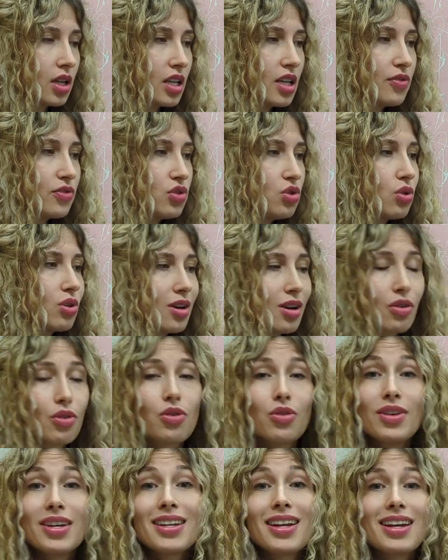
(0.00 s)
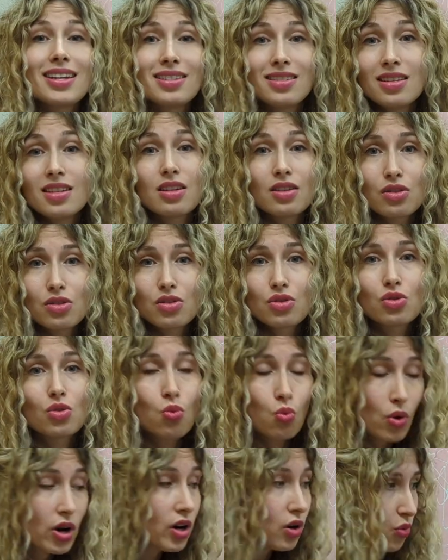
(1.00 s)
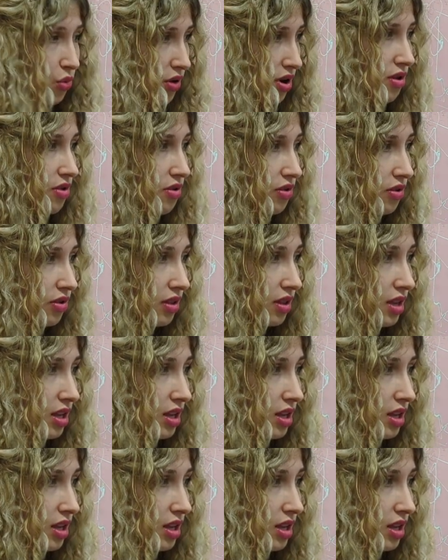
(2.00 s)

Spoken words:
gives you concrete ideas to work with